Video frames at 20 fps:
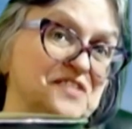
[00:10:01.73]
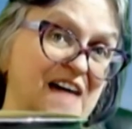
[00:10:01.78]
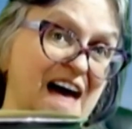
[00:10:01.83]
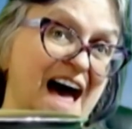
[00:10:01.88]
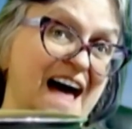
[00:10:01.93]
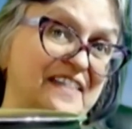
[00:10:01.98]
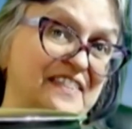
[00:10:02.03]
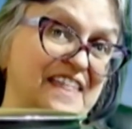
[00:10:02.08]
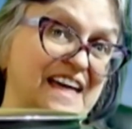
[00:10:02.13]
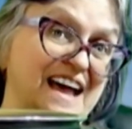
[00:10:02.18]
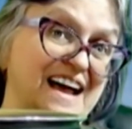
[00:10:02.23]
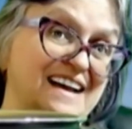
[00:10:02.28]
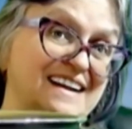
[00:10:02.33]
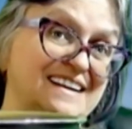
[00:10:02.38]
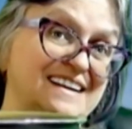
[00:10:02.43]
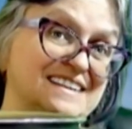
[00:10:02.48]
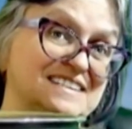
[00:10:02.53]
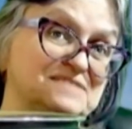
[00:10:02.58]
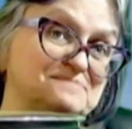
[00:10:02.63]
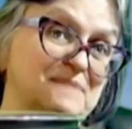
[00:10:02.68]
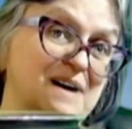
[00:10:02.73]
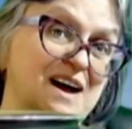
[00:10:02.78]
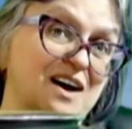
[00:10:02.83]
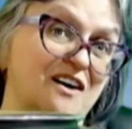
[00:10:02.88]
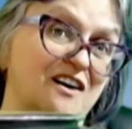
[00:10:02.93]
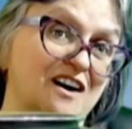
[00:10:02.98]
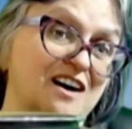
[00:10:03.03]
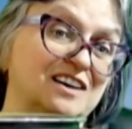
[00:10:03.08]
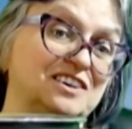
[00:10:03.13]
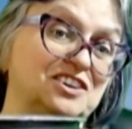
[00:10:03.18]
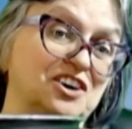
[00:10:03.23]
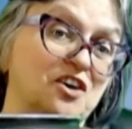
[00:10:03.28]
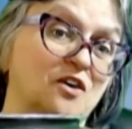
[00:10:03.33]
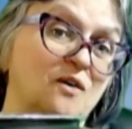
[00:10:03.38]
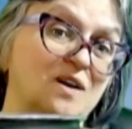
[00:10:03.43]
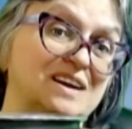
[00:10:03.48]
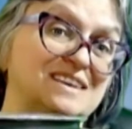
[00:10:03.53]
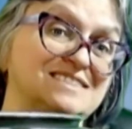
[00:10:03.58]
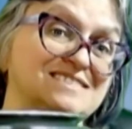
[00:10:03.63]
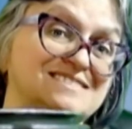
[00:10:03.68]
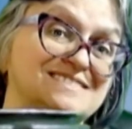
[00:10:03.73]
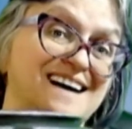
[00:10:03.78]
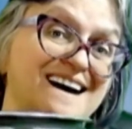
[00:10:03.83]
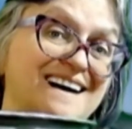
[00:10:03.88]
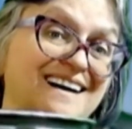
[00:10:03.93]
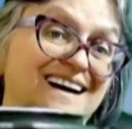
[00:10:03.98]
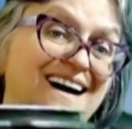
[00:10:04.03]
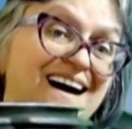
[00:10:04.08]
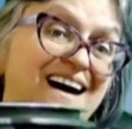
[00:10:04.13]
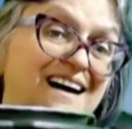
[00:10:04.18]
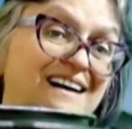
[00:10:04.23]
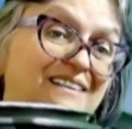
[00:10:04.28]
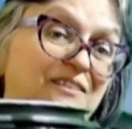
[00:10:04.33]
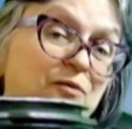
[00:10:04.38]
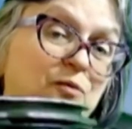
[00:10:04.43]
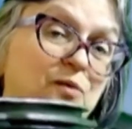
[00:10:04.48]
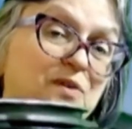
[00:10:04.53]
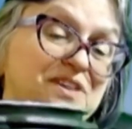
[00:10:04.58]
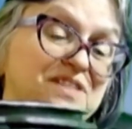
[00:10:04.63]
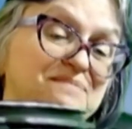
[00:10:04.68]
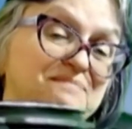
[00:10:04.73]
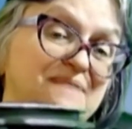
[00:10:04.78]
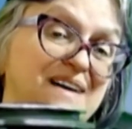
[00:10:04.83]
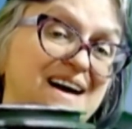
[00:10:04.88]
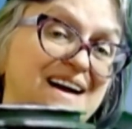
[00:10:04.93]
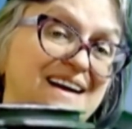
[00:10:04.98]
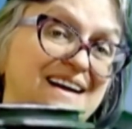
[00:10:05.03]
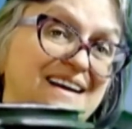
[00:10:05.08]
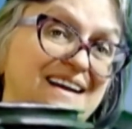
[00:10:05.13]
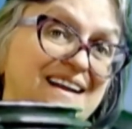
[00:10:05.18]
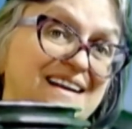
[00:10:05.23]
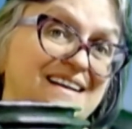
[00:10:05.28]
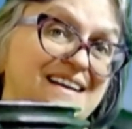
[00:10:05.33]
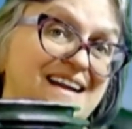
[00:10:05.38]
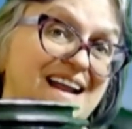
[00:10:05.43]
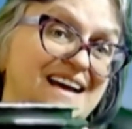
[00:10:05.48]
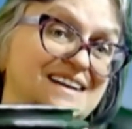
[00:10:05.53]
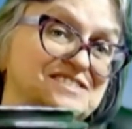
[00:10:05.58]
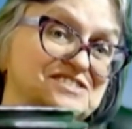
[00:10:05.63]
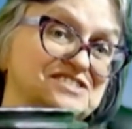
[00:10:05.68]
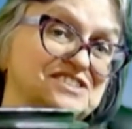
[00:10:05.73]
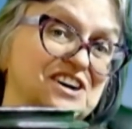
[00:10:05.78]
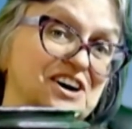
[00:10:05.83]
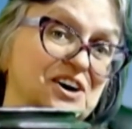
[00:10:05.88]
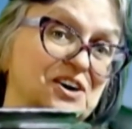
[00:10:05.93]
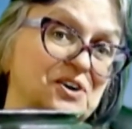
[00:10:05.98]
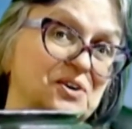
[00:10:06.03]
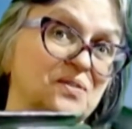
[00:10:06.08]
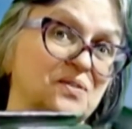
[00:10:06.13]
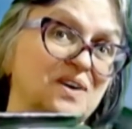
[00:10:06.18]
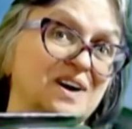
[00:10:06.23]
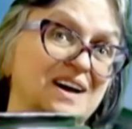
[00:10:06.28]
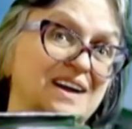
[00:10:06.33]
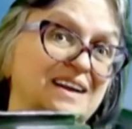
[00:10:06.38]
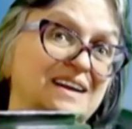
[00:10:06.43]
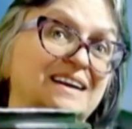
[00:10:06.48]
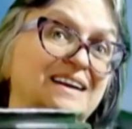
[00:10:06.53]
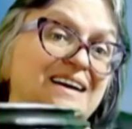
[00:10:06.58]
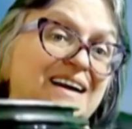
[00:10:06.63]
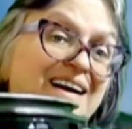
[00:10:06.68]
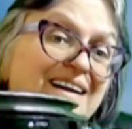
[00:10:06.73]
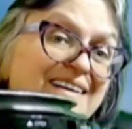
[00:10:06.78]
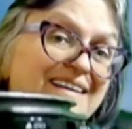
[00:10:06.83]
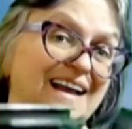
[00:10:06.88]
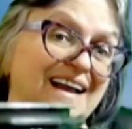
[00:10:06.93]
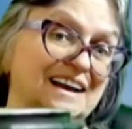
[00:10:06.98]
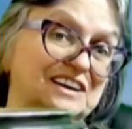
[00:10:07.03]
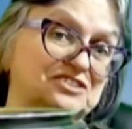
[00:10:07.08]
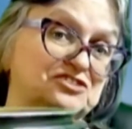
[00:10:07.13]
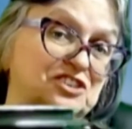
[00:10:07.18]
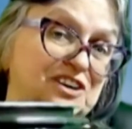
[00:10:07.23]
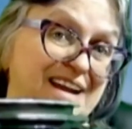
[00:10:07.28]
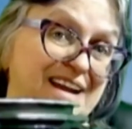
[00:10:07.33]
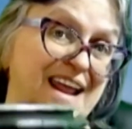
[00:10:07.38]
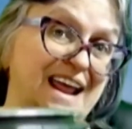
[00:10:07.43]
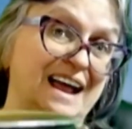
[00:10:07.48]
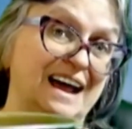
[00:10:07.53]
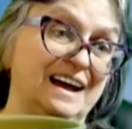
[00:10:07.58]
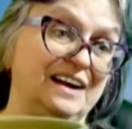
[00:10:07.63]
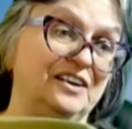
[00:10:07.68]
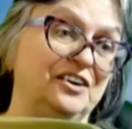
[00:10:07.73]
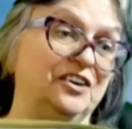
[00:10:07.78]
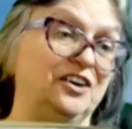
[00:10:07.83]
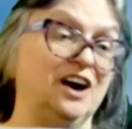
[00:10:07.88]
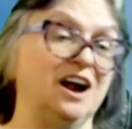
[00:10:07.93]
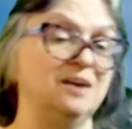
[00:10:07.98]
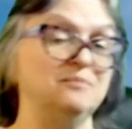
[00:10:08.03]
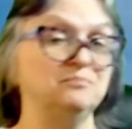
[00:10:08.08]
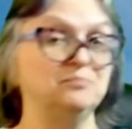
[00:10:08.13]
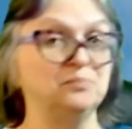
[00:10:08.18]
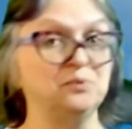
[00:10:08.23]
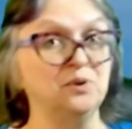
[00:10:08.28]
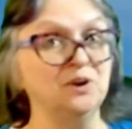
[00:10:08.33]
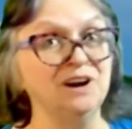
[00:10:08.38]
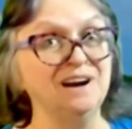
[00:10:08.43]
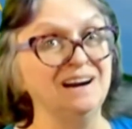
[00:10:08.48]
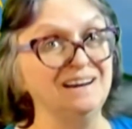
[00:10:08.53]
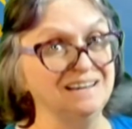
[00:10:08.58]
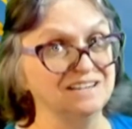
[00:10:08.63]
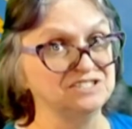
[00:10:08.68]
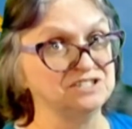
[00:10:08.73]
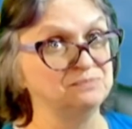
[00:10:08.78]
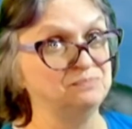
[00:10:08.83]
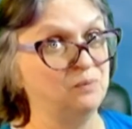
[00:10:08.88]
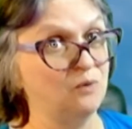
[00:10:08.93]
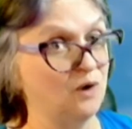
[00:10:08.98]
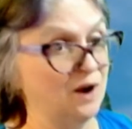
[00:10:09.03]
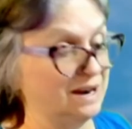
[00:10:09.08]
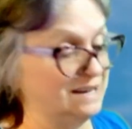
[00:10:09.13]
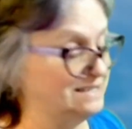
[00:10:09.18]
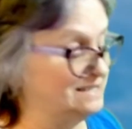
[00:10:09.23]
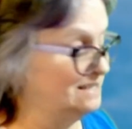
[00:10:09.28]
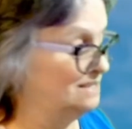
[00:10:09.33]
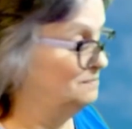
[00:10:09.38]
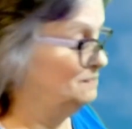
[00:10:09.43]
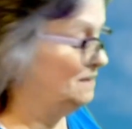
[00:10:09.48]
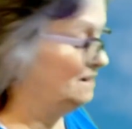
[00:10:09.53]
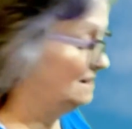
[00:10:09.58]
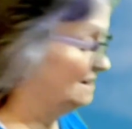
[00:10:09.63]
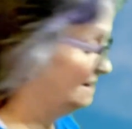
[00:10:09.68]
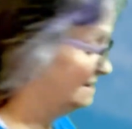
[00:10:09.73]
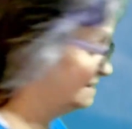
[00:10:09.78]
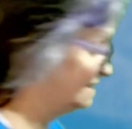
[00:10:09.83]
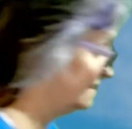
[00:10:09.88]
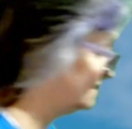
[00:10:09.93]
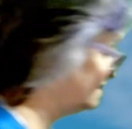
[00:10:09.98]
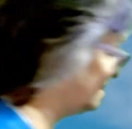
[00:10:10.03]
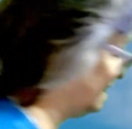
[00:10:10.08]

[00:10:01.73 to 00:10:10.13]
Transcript: that then is my ongoing saga with my Nesco electric canner. I'm pretty disappointed because it's